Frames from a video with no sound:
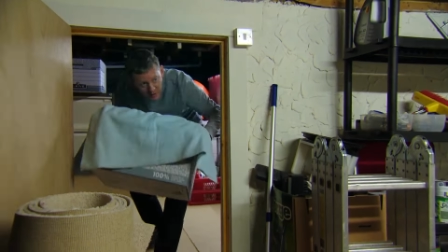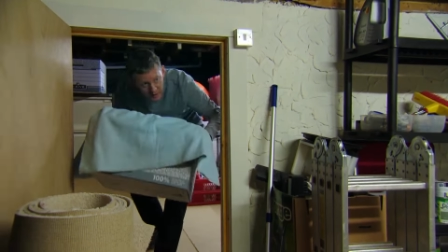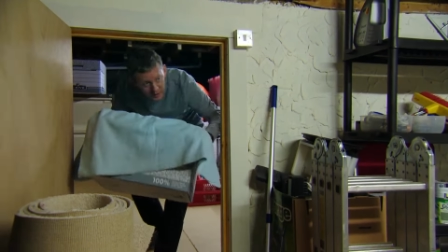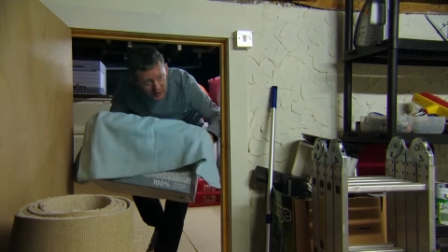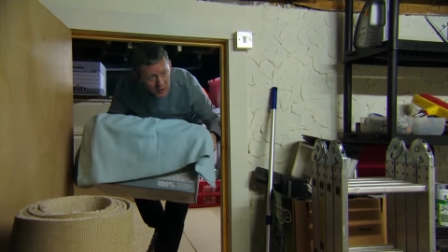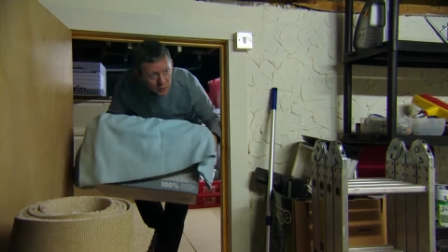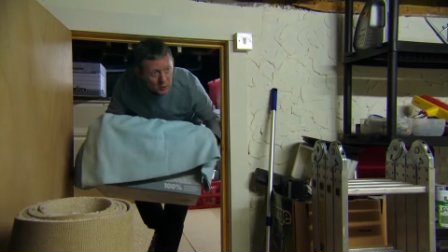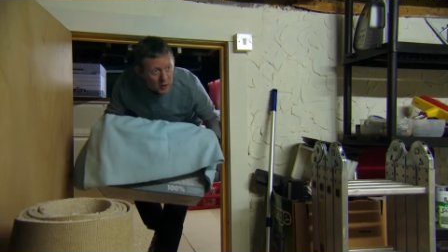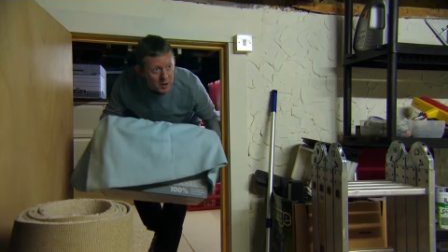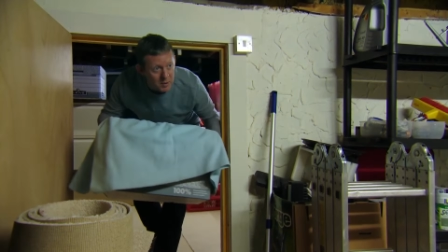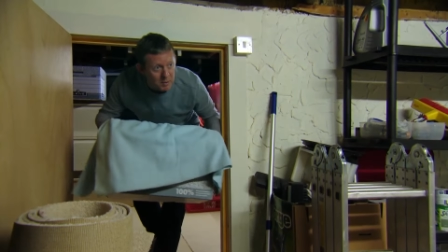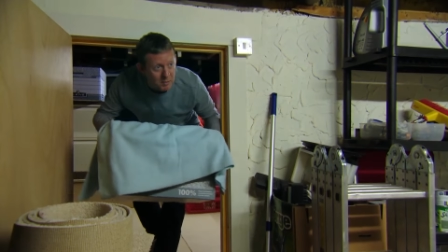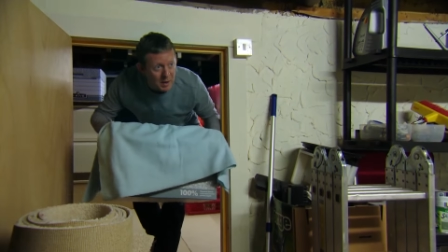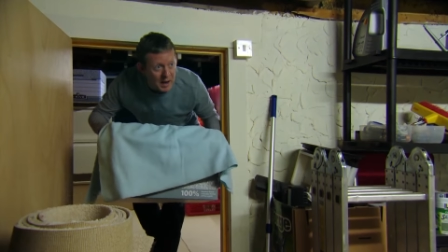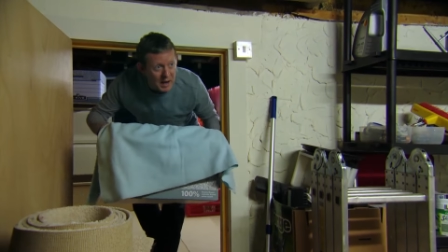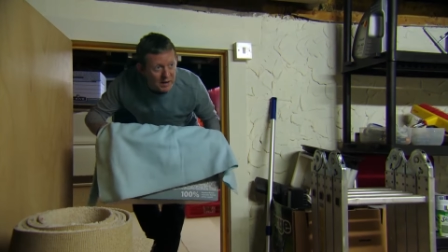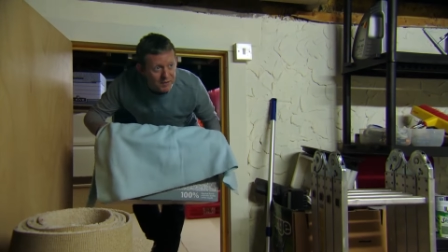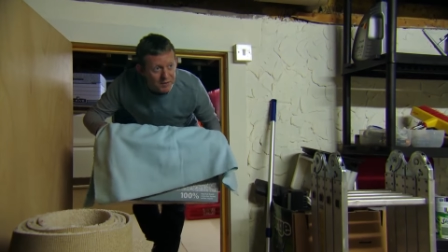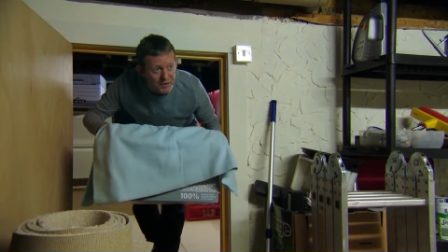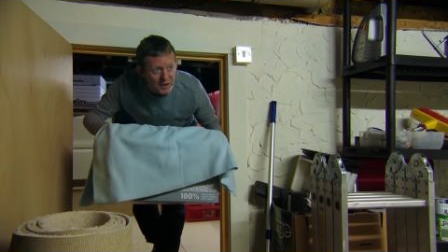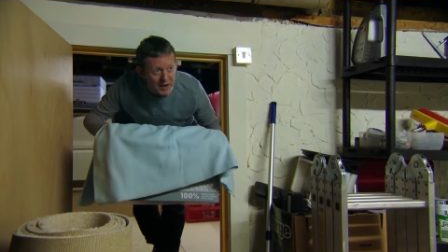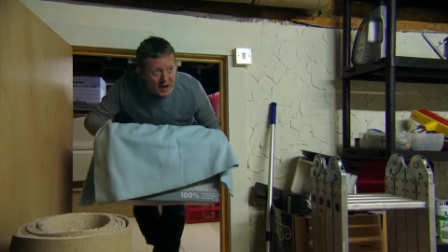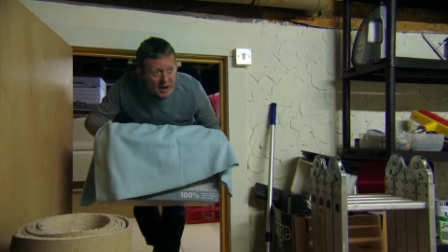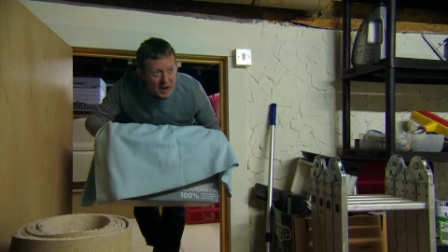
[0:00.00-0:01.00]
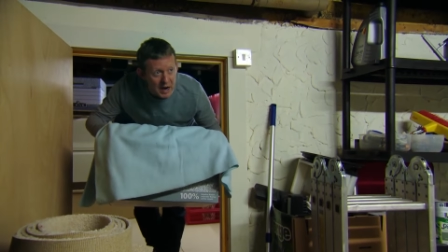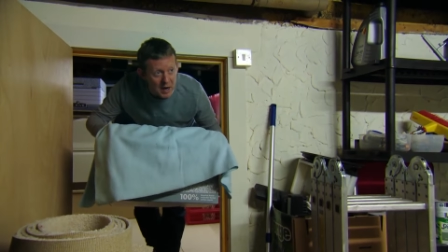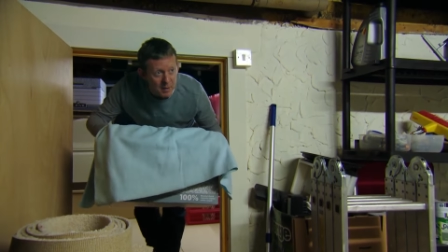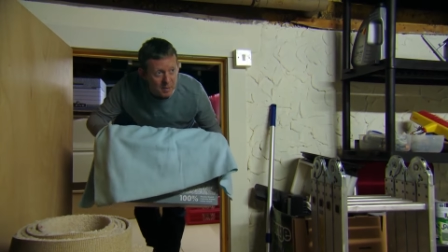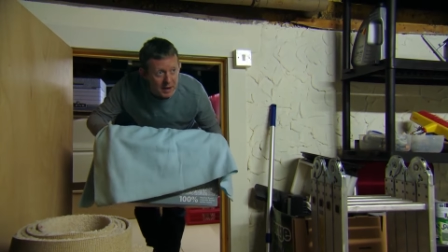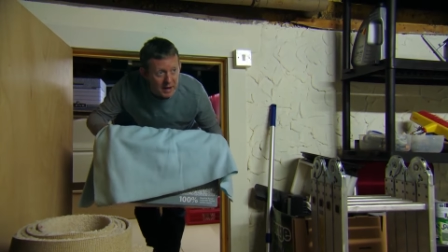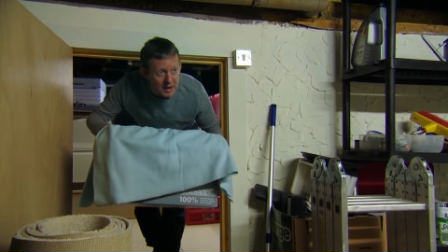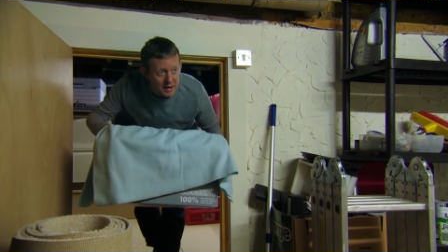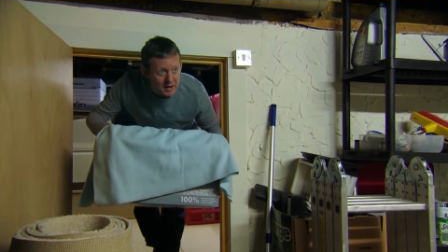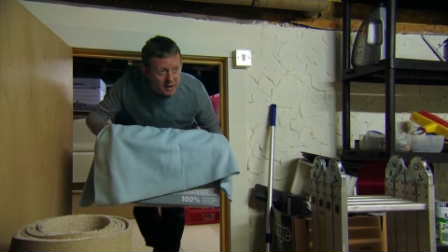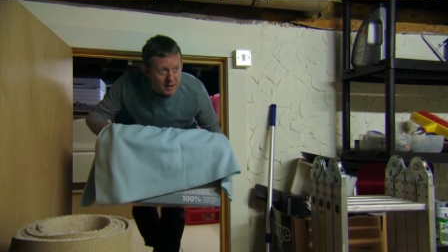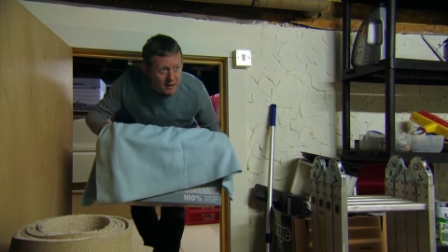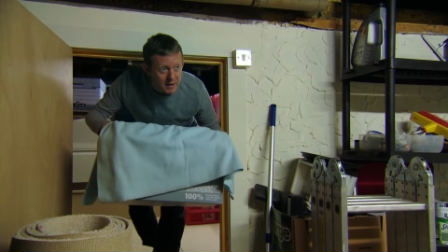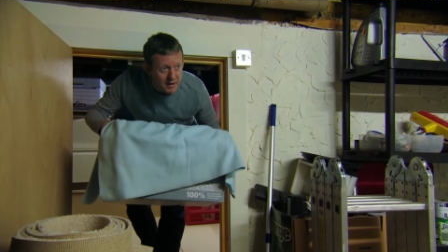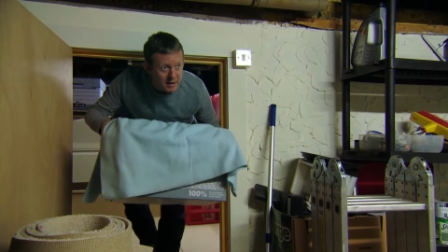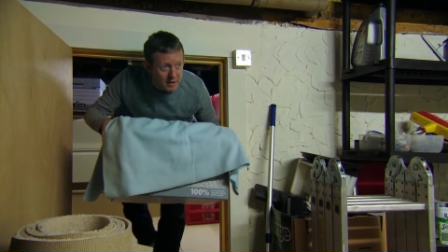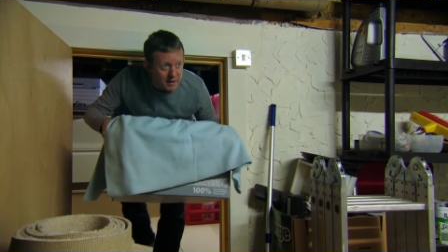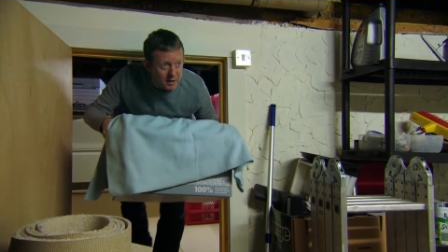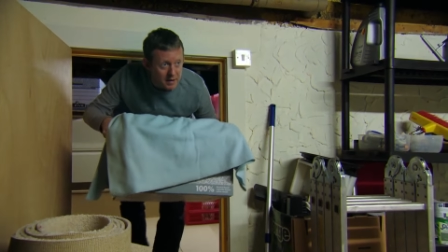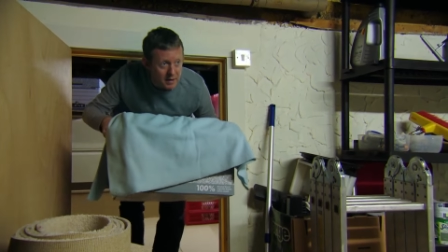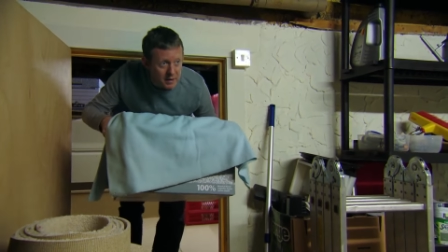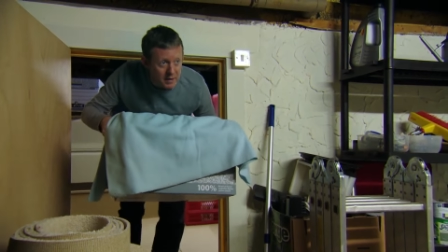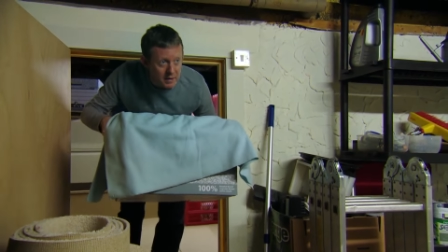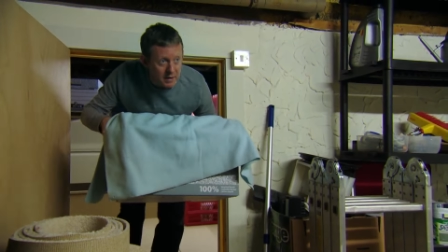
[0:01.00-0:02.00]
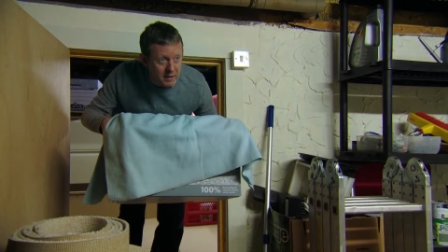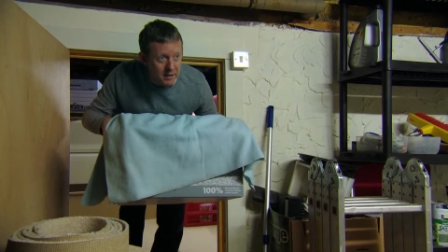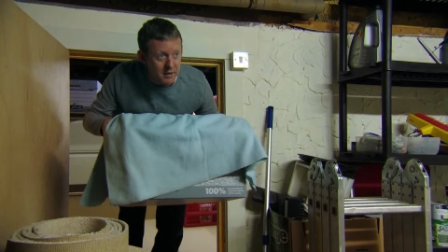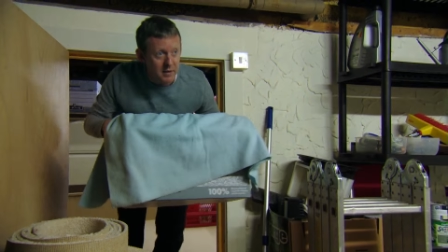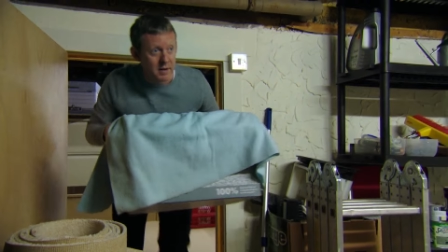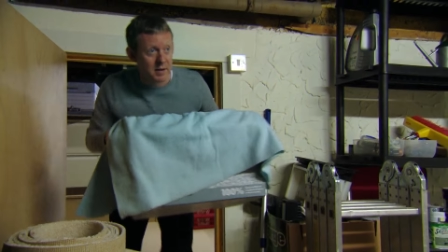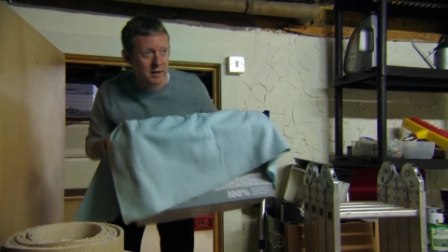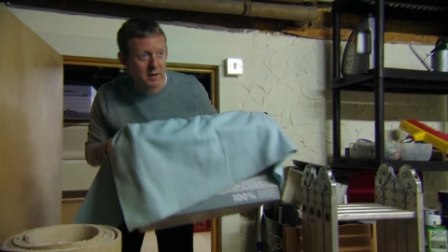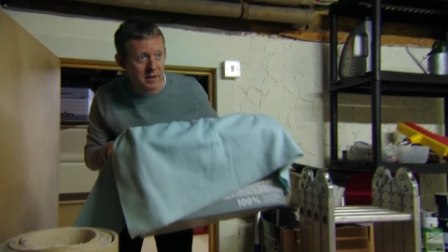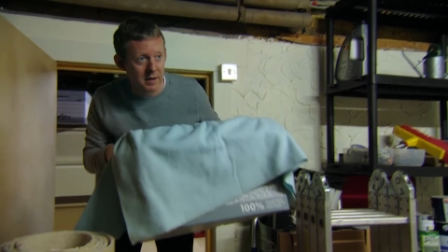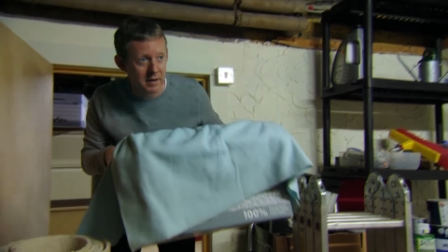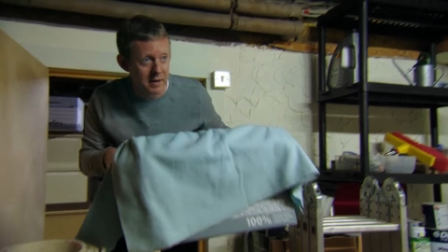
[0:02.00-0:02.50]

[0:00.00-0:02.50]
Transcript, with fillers: Here's one bed for Herbie. Daddy found a